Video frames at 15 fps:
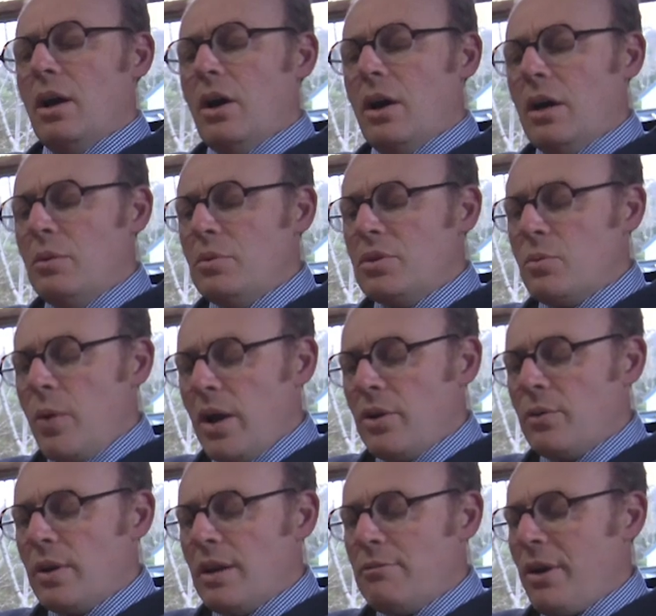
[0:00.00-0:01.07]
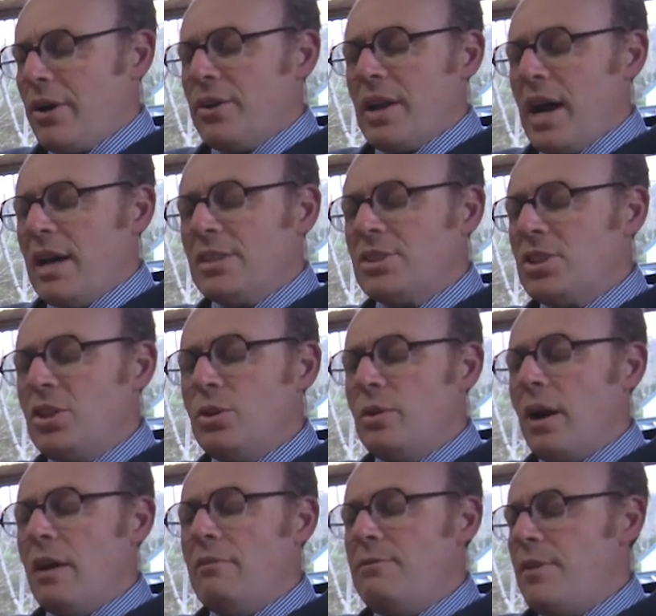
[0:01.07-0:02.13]
"I was wondering if I could ask you
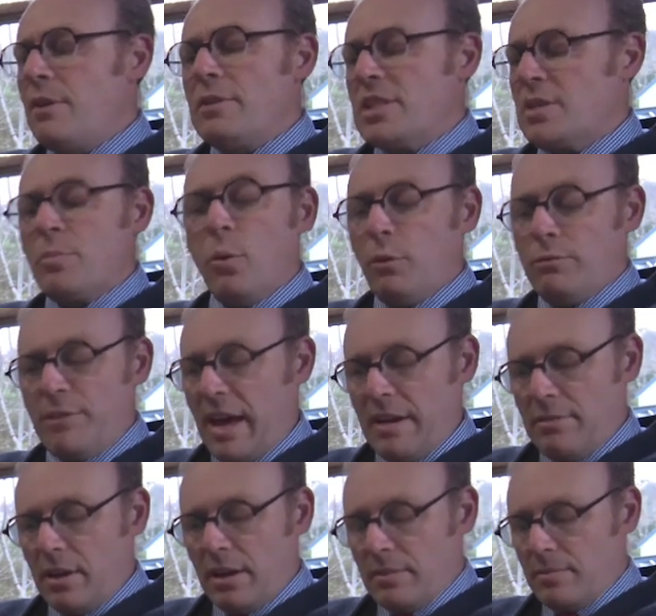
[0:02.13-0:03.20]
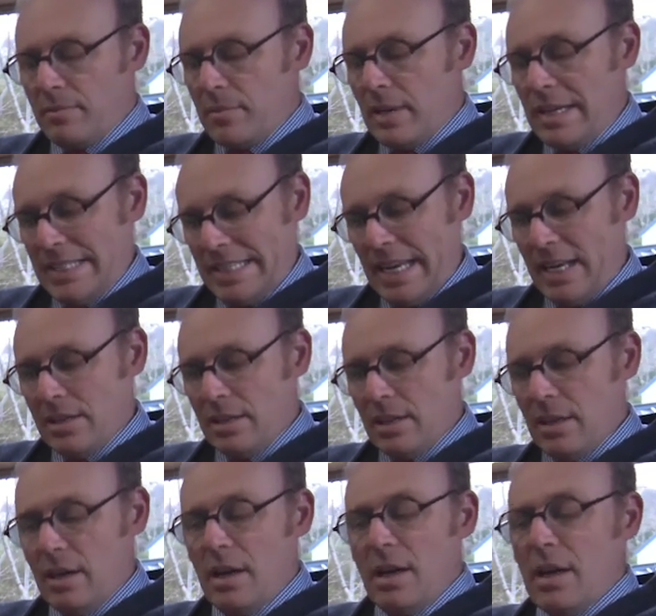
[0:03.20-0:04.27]
a very small favour," he said.
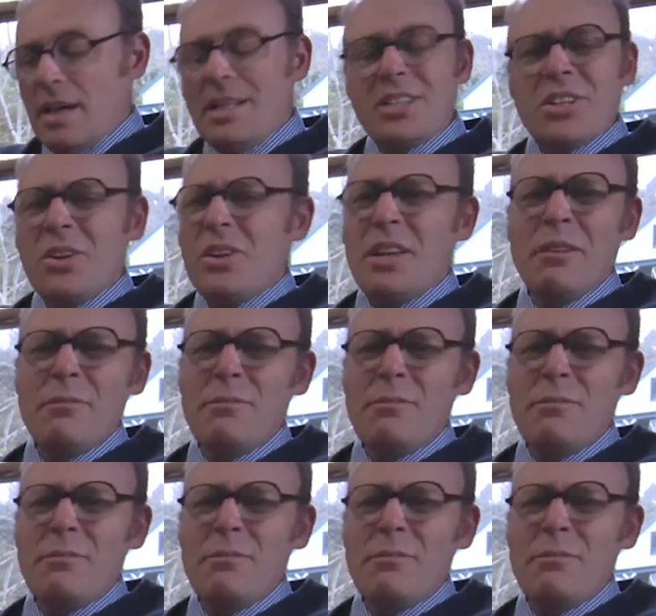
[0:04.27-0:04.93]
"It is only a